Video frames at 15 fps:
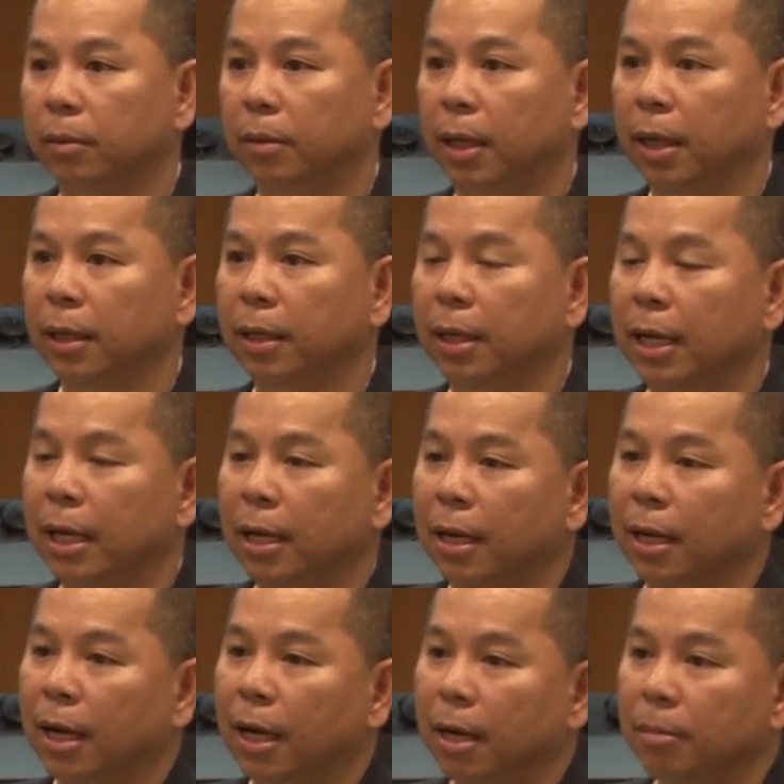right?
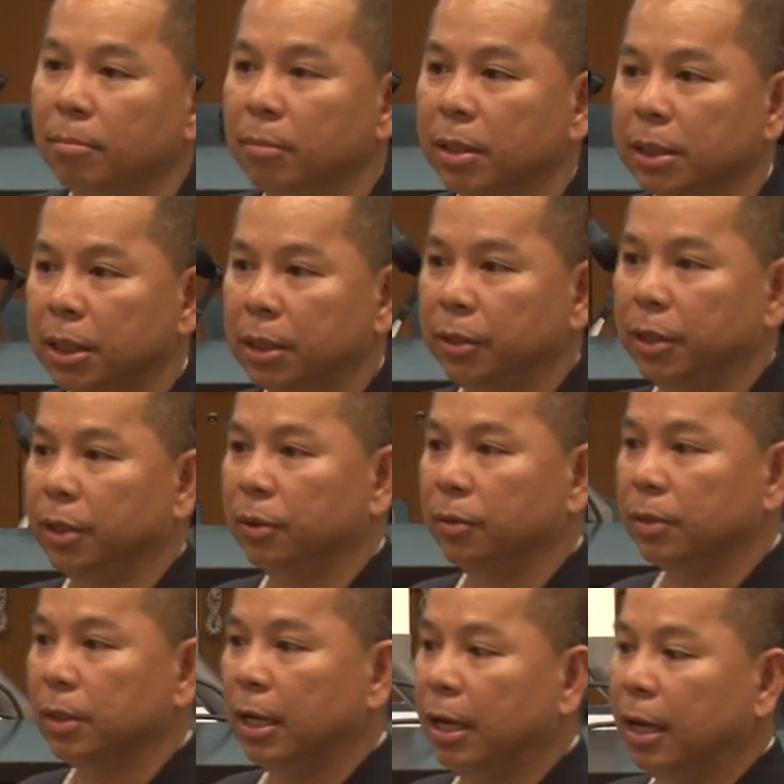Uh,
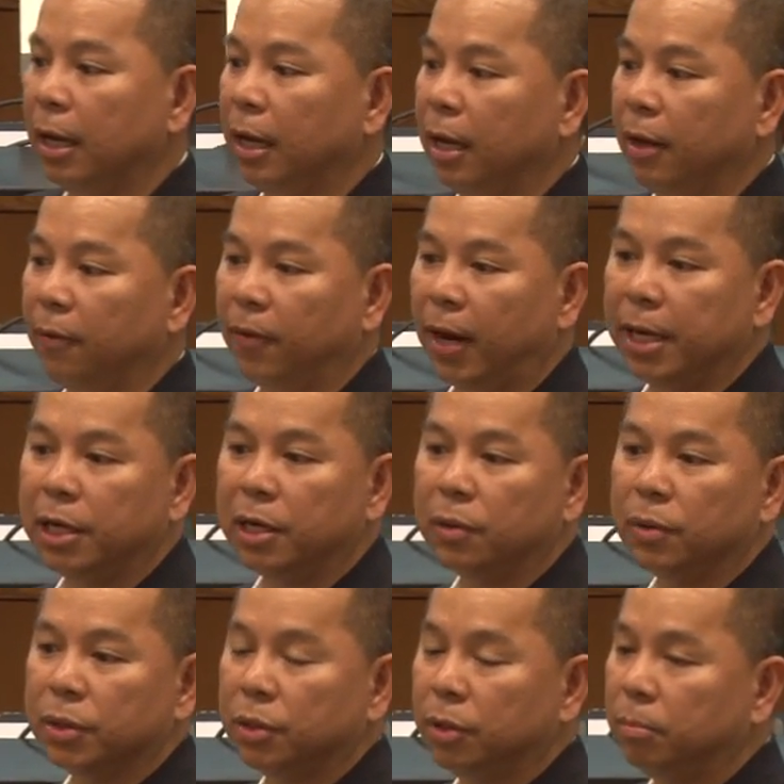materials. If I
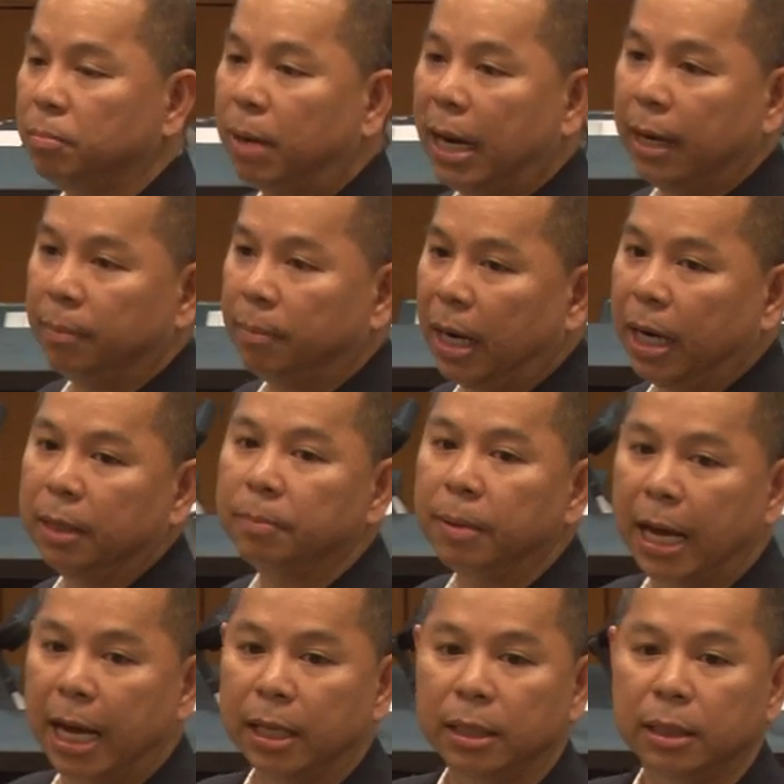know a certain buy, buying
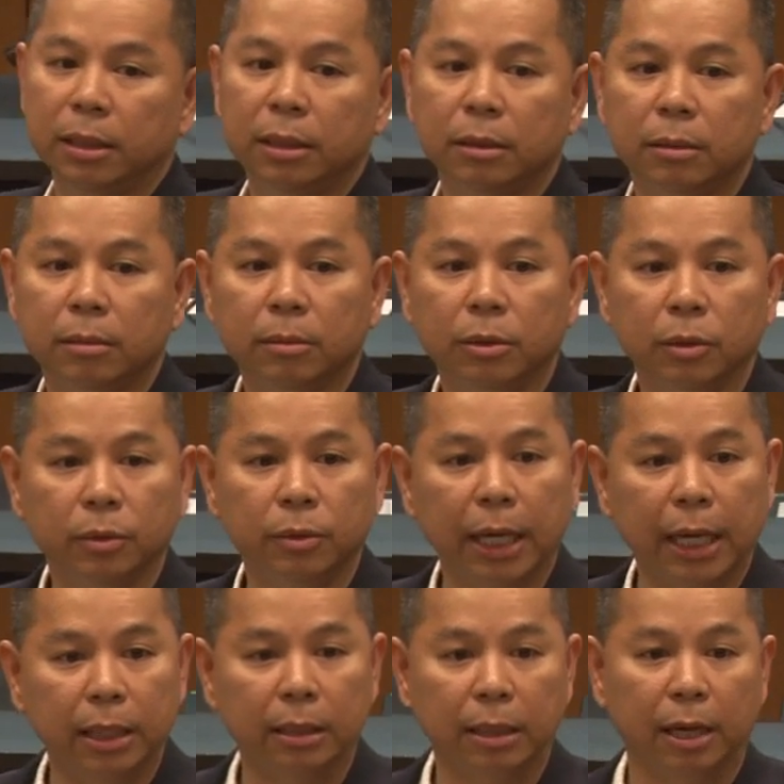pattern through
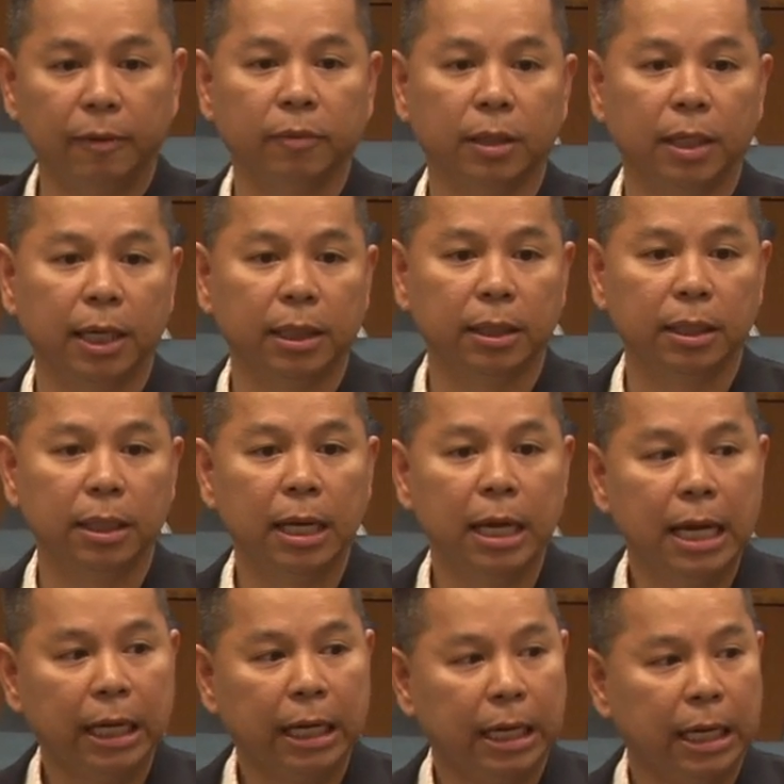data that I've collected,
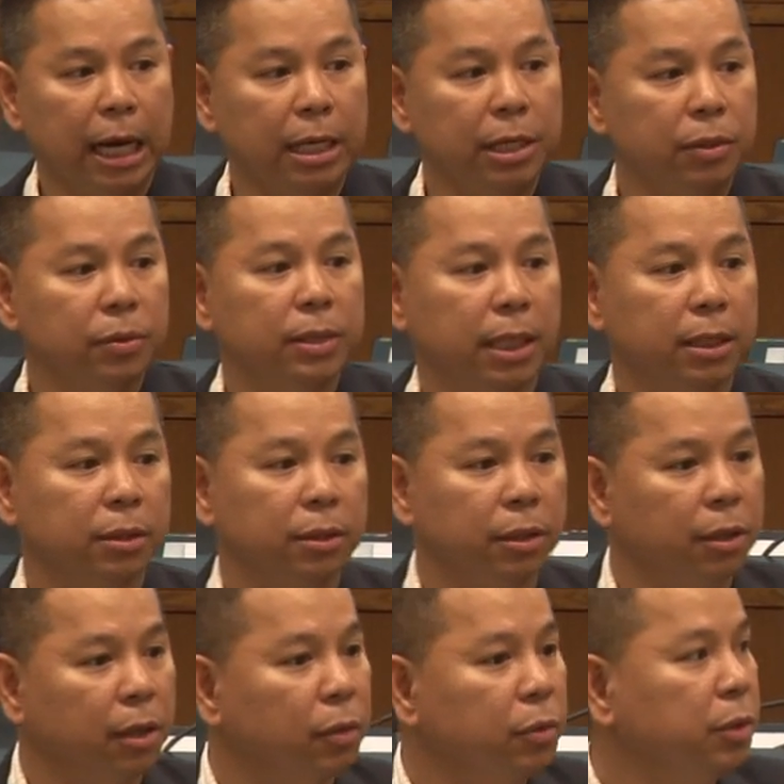can I use that to
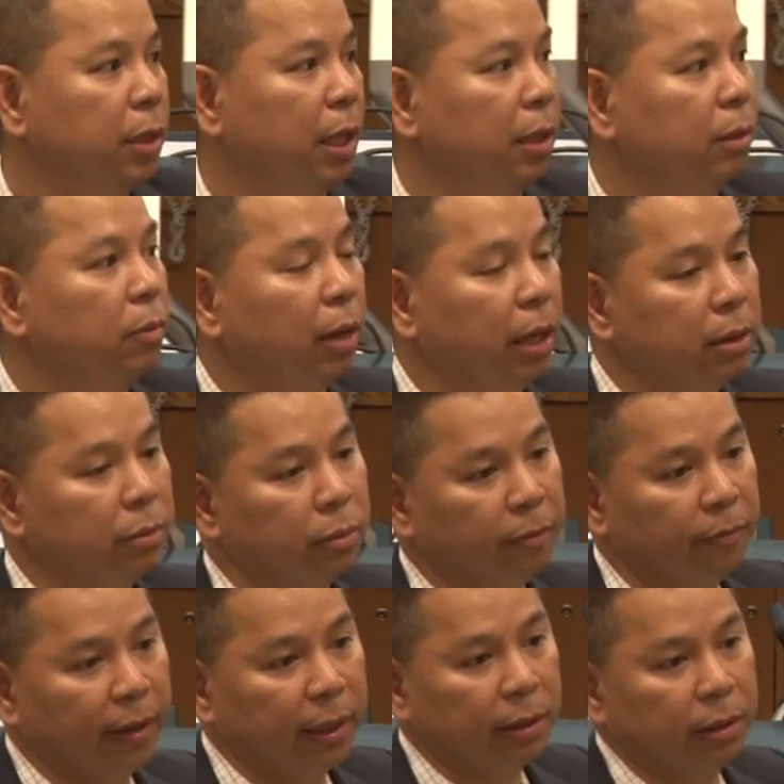negotiate rates
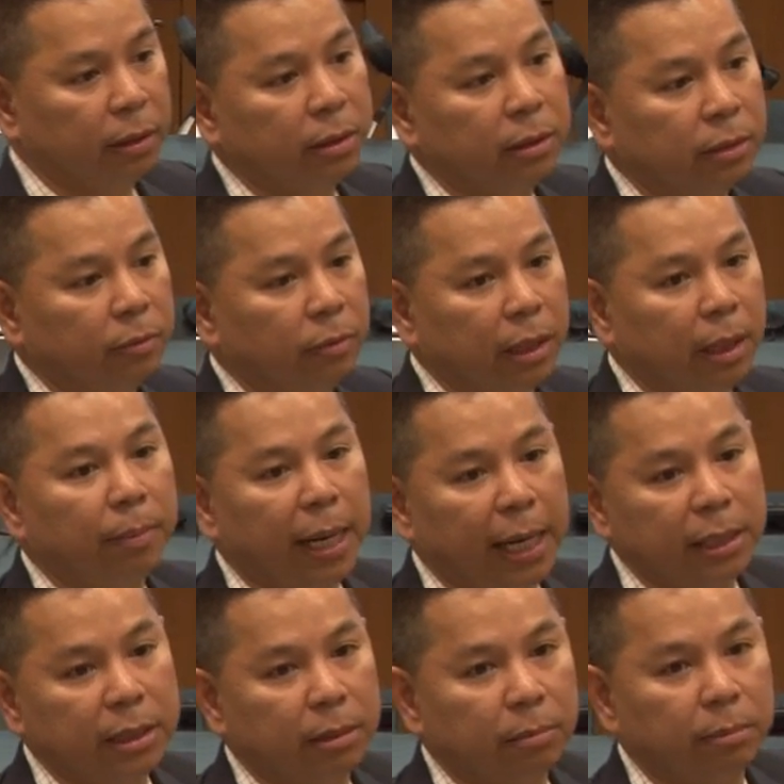with vendor when I
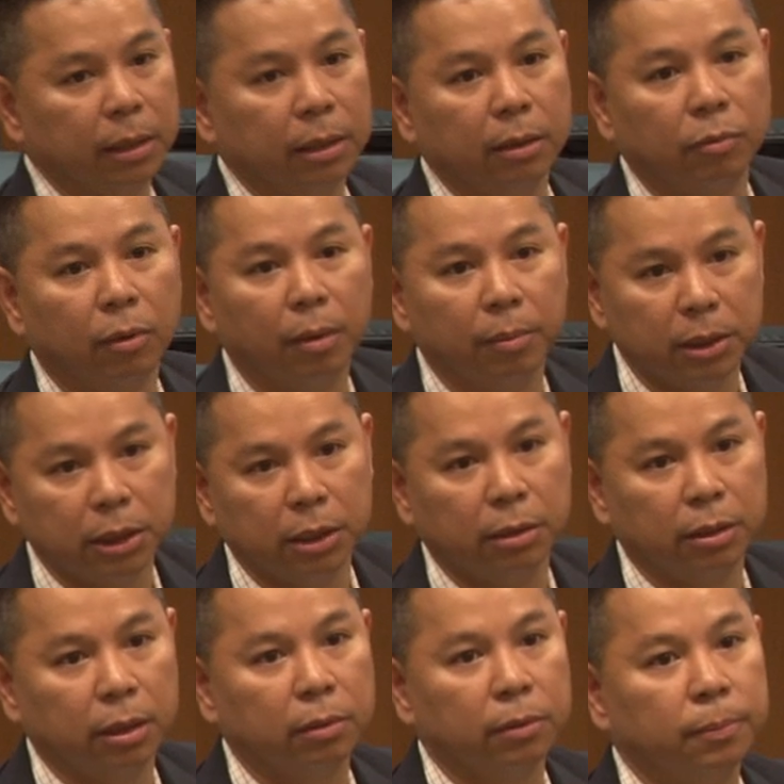buy some uh, raw
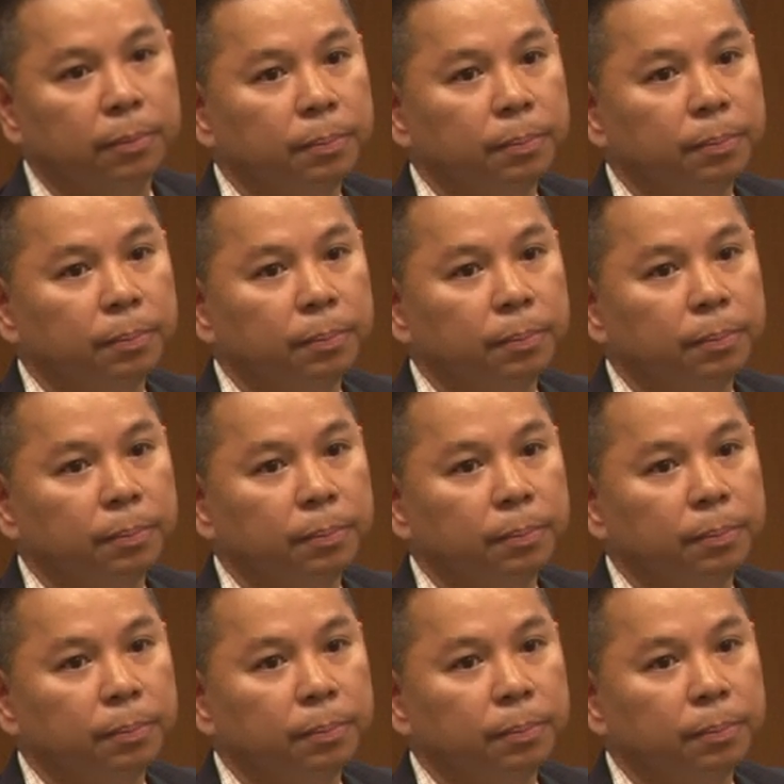material?